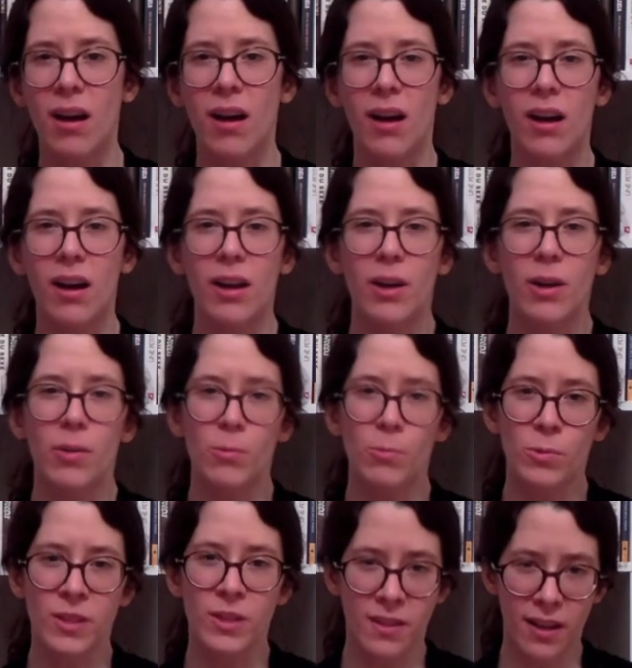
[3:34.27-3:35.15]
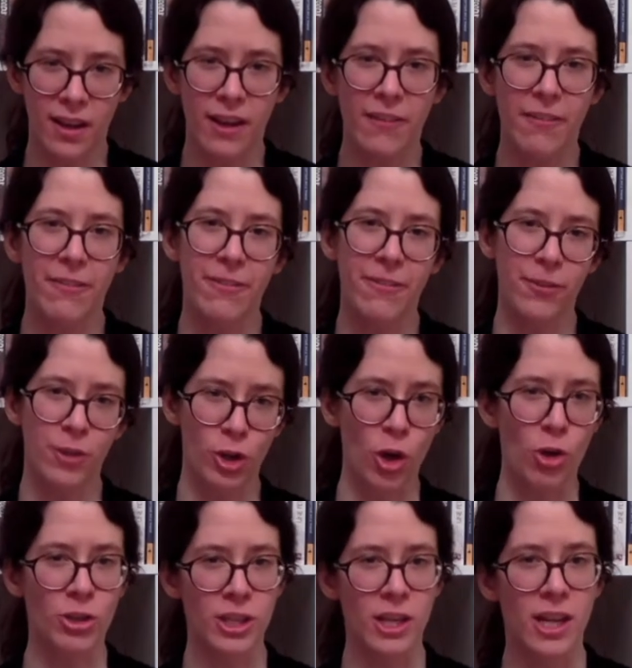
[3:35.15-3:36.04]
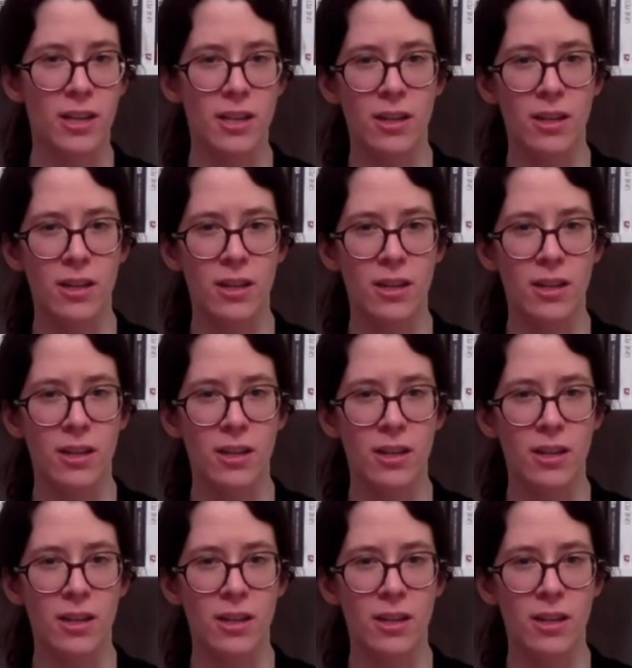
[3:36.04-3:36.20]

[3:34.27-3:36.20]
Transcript: I was there for the content,